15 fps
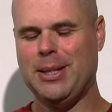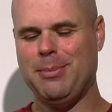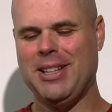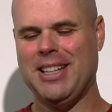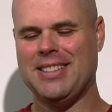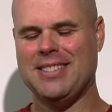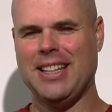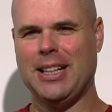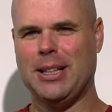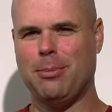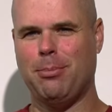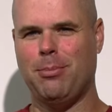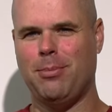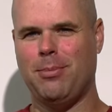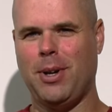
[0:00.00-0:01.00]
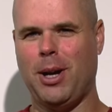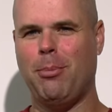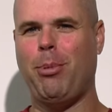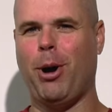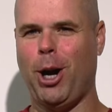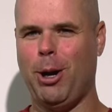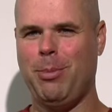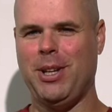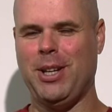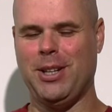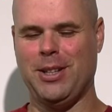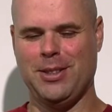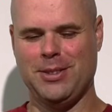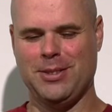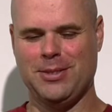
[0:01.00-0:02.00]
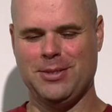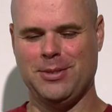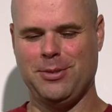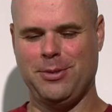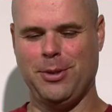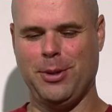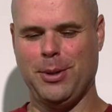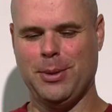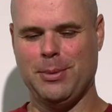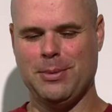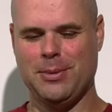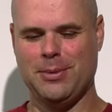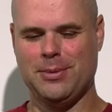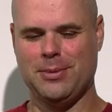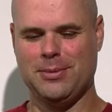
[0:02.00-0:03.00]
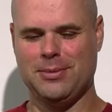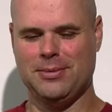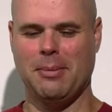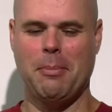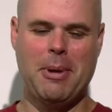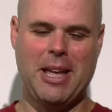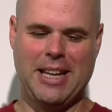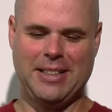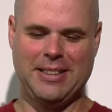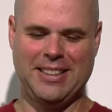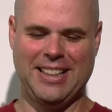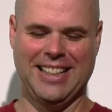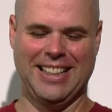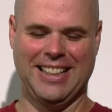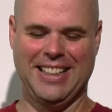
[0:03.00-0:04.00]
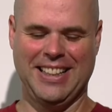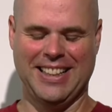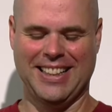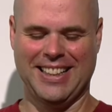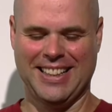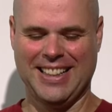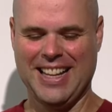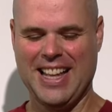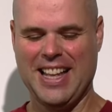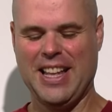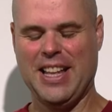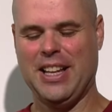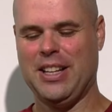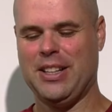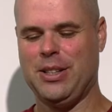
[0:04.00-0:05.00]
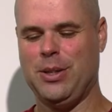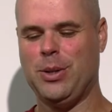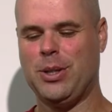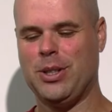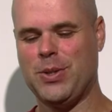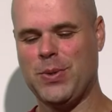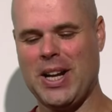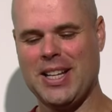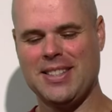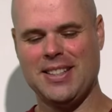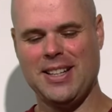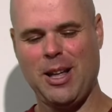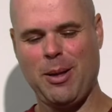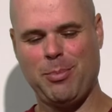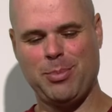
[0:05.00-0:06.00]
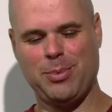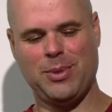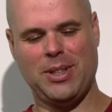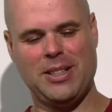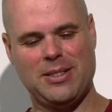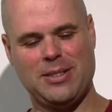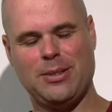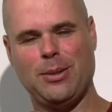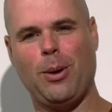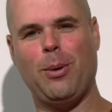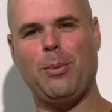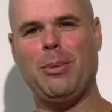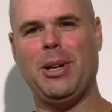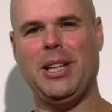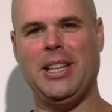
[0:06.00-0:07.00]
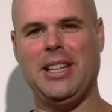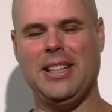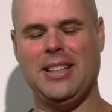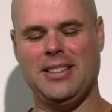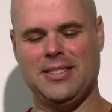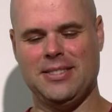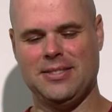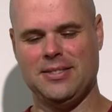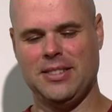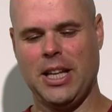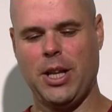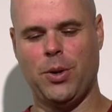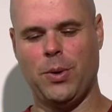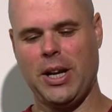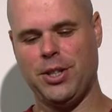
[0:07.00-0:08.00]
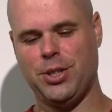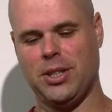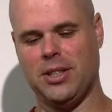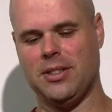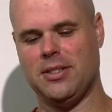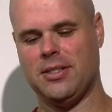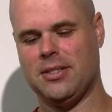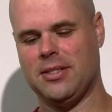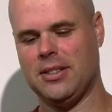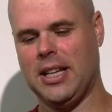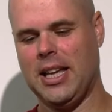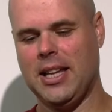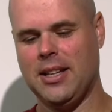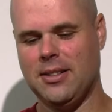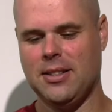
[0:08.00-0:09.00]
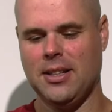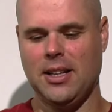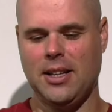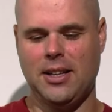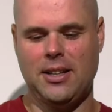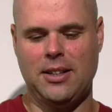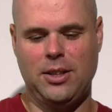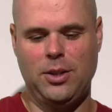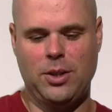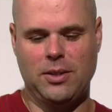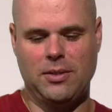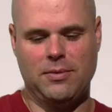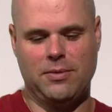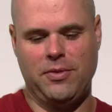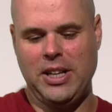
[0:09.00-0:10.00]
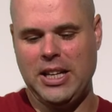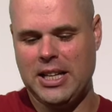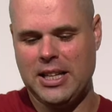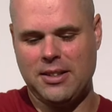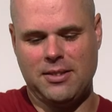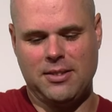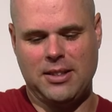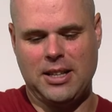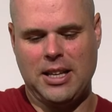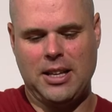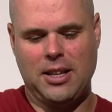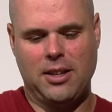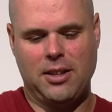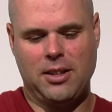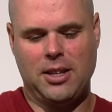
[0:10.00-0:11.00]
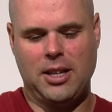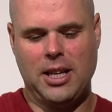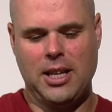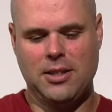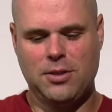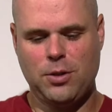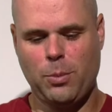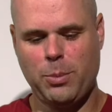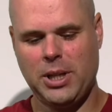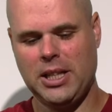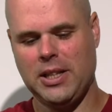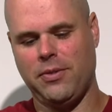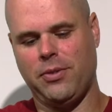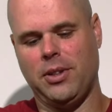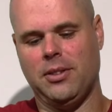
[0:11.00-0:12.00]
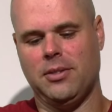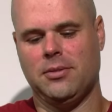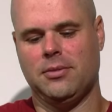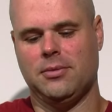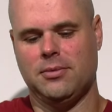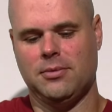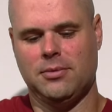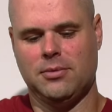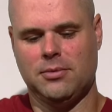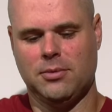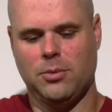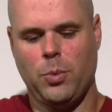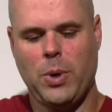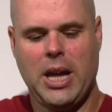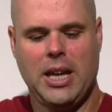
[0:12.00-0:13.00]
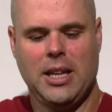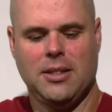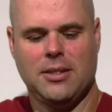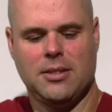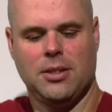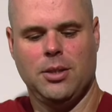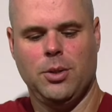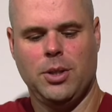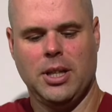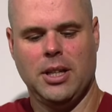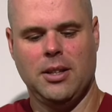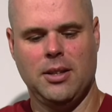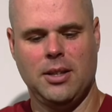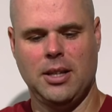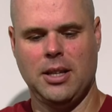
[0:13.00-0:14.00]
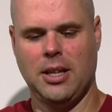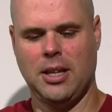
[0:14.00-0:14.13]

to me is like a Barbie for men. You can dress it up in so many iterations, and you can feed it in so many different ways. You can